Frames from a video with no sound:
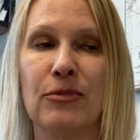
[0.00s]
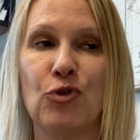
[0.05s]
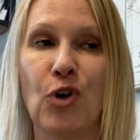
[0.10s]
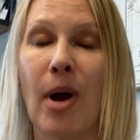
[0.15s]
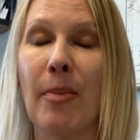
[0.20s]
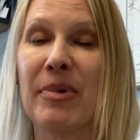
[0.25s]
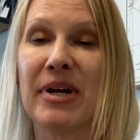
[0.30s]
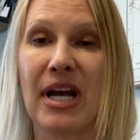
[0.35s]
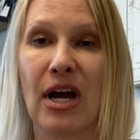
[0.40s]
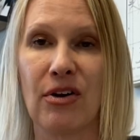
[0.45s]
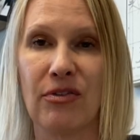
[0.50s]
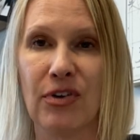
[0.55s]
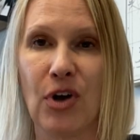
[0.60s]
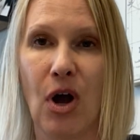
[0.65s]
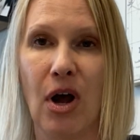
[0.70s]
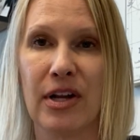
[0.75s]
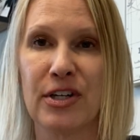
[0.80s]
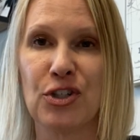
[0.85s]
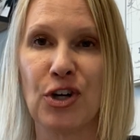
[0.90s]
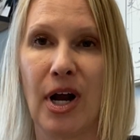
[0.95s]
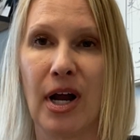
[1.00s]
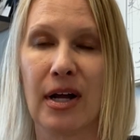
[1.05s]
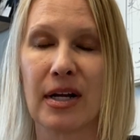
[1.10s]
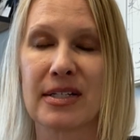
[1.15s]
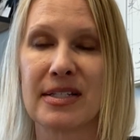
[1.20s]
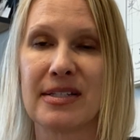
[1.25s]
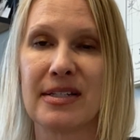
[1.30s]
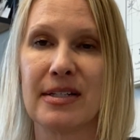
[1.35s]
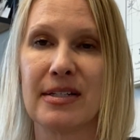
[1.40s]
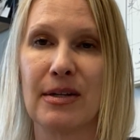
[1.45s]
dropping out of
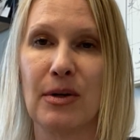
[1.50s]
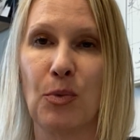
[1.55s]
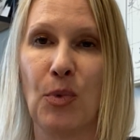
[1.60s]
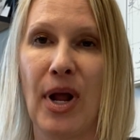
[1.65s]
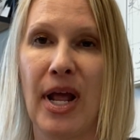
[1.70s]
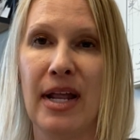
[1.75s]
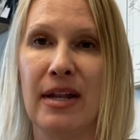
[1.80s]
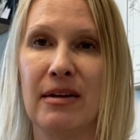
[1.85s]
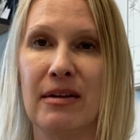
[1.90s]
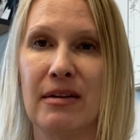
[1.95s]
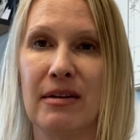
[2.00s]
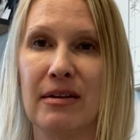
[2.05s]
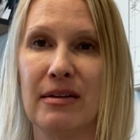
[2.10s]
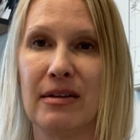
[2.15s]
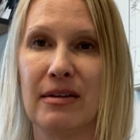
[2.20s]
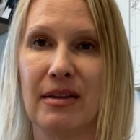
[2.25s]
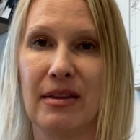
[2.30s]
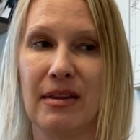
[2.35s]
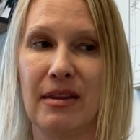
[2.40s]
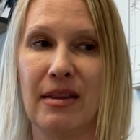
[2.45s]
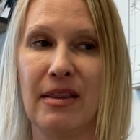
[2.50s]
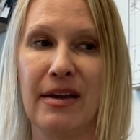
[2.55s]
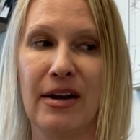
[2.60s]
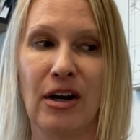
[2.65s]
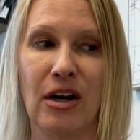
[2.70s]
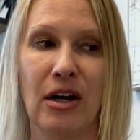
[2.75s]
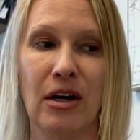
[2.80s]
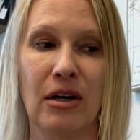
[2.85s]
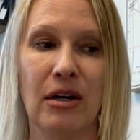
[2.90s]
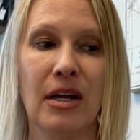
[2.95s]
contracts when
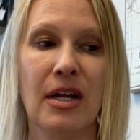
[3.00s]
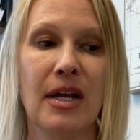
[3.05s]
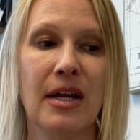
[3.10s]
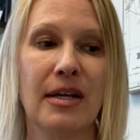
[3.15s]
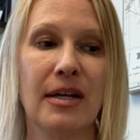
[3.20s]
their